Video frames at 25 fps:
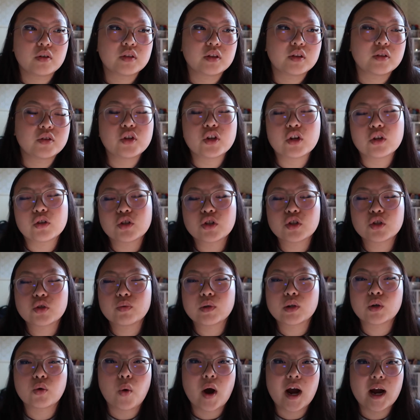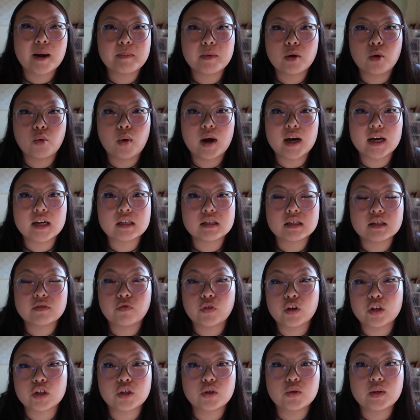you know, just requirement wise
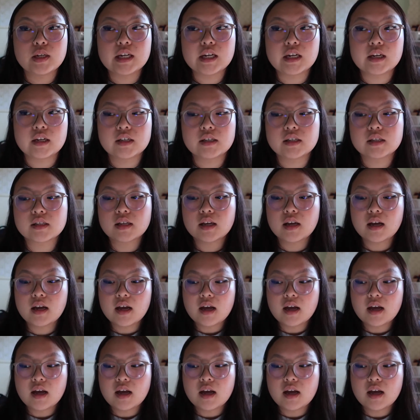for 2 years.